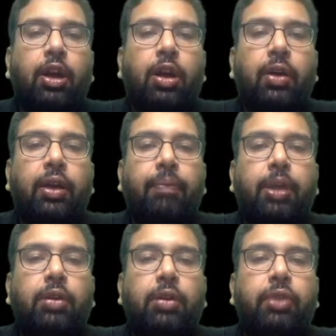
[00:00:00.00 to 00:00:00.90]
Okay,
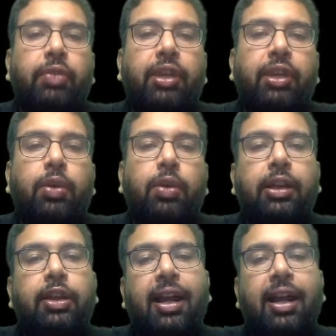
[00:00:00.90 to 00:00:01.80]
because when we are
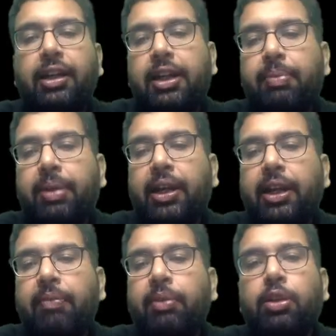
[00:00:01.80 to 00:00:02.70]
doing, see, ultimate
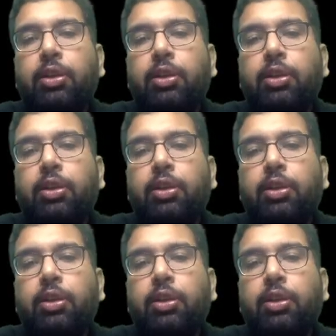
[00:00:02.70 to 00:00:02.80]
aim is